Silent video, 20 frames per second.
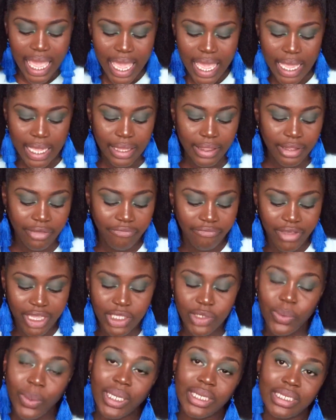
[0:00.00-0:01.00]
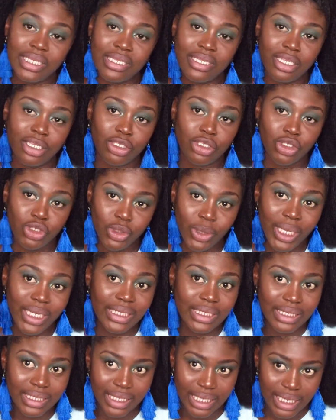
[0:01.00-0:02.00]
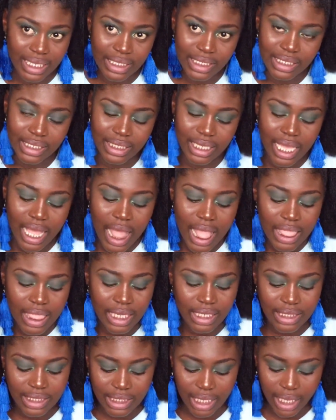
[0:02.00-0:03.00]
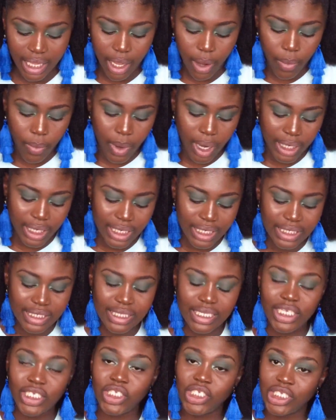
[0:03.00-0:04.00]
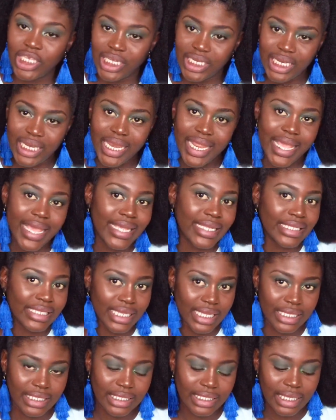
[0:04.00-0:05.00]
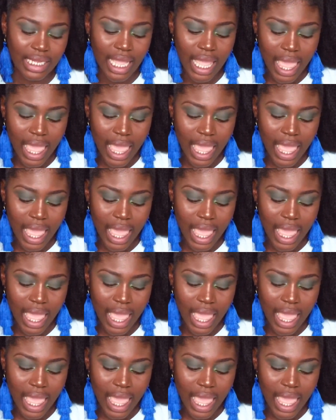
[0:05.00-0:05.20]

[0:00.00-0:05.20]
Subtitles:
And the first one is the strand test, the second one is the shedding hair test,